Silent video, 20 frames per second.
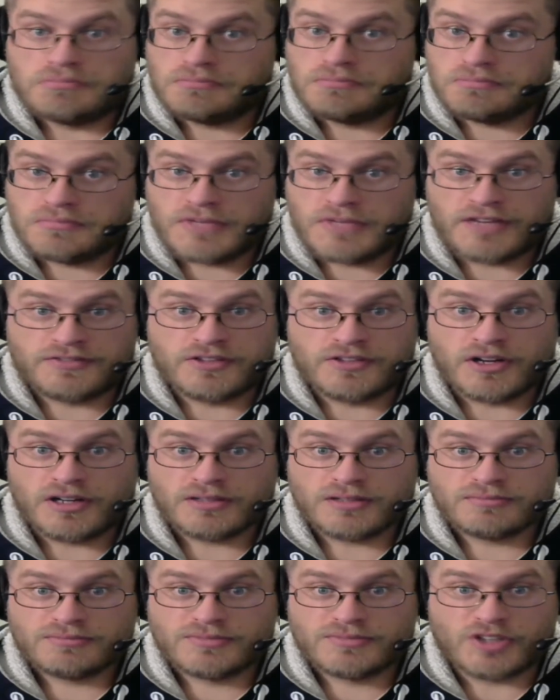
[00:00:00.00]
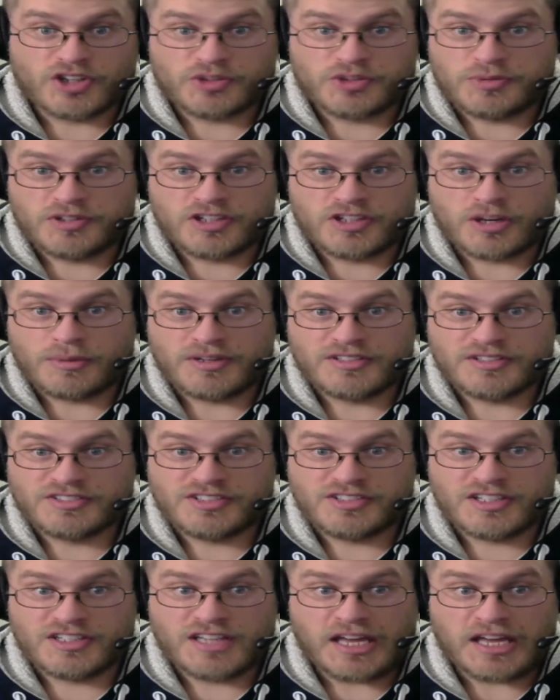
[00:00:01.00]
If not, toss me a comment and
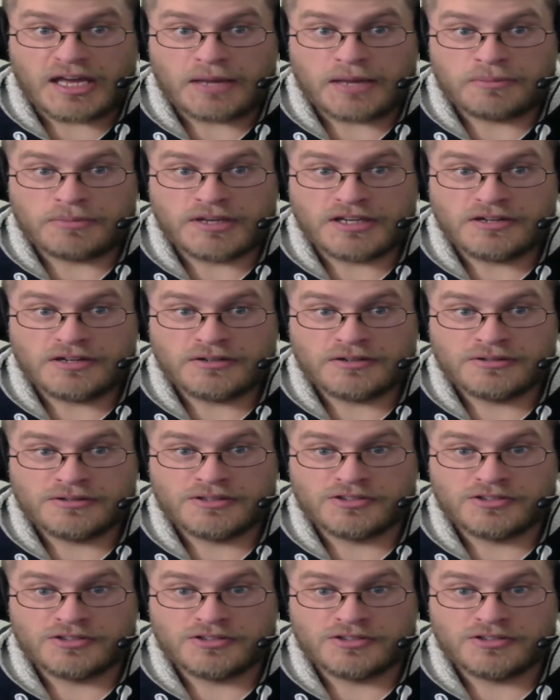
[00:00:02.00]
say, yeah, Peter,